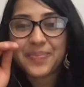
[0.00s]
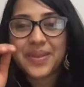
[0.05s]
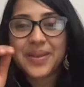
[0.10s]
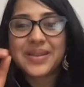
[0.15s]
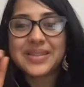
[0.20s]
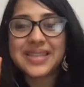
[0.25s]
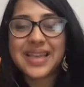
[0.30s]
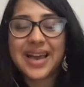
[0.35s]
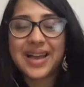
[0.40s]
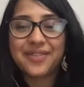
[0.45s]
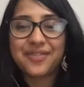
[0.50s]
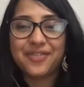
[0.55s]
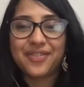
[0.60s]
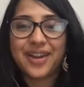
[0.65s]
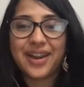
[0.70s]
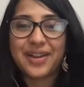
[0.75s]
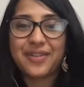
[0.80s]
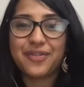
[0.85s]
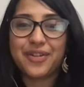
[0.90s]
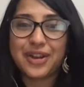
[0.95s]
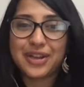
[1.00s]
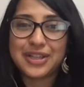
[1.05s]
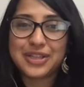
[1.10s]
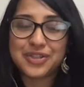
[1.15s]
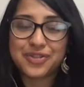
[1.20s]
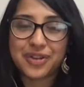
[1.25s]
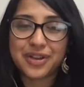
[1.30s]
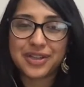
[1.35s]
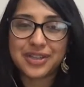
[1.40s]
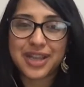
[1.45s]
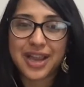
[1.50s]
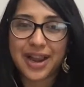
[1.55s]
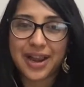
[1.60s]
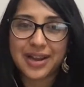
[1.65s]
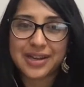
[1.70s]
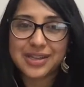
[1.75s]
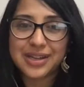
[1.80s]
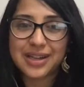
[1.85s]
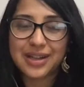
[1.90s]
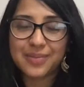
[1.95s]
Because they had very, very strict
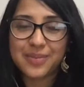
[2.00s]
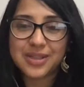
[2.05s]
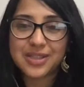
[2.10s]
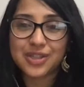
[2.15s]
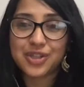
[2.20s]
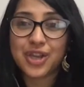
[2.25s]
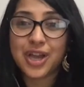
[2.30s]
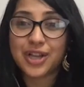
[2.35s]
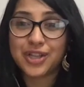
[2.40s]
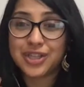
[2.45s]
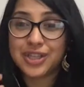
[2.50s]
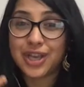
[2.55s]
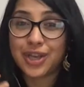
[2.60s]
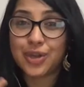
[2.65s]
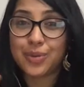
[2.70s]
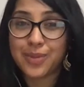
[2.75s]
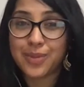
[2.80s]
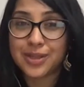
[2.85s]
character limits, and you had to get your